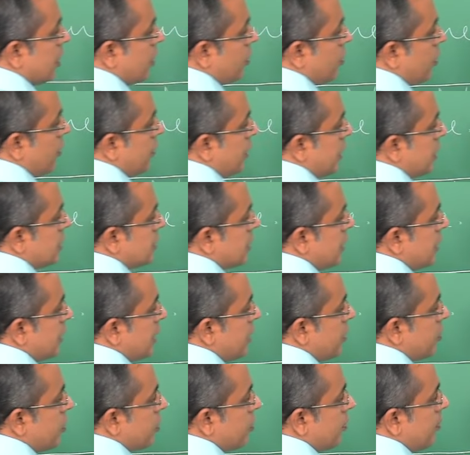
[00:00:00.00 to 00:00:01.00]
you have
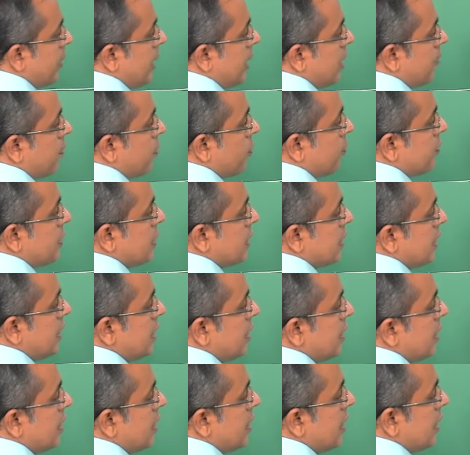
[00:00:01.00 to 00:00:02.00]
to make a provision
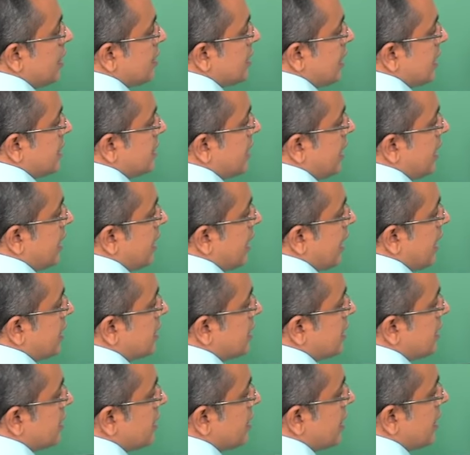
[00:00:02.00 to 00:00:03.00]
such that it
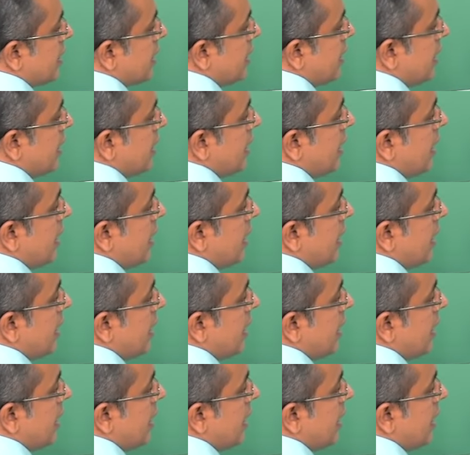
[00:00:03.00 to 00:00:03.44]
gets inserted